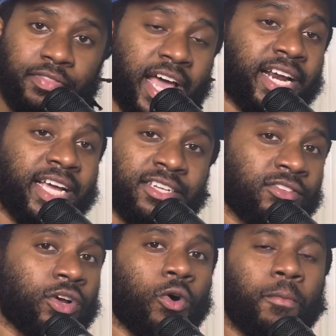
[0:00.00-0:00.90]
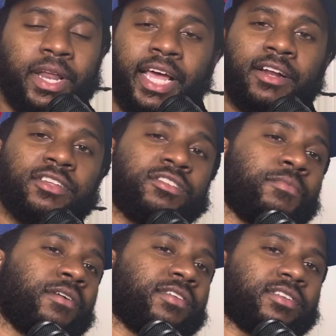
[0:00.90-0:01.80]
That is the goal. By the end of this
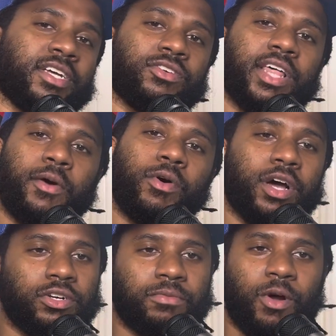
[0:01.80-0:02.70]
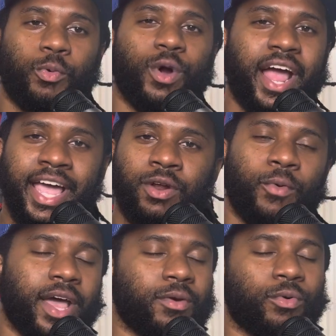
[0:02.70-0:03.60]
month, let's get to that 100 mark. We're 8
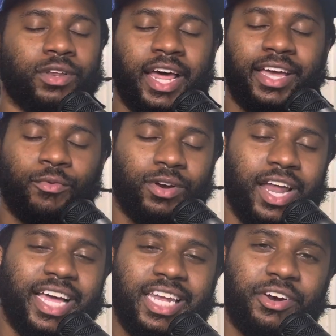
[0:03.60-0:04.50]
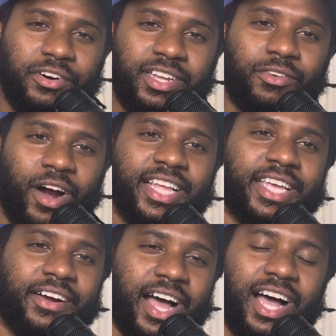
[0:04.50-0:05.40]
away. We're like literally right
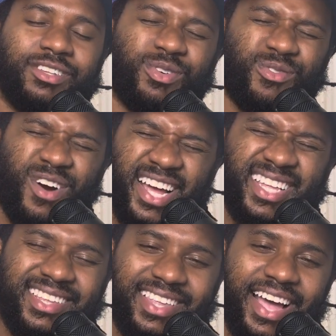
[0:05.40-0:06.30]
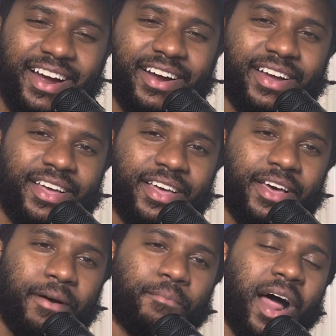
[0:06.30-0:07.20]
there, guys. We're right there.
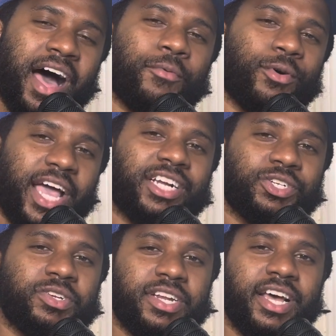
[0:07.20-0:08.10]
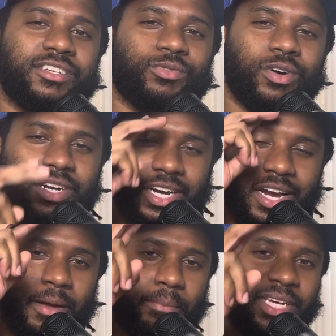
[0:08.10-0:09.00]
But I will catch you in the next one.
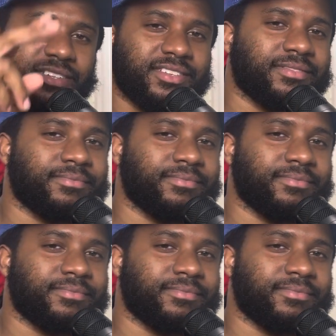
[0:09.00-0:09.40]
Peace.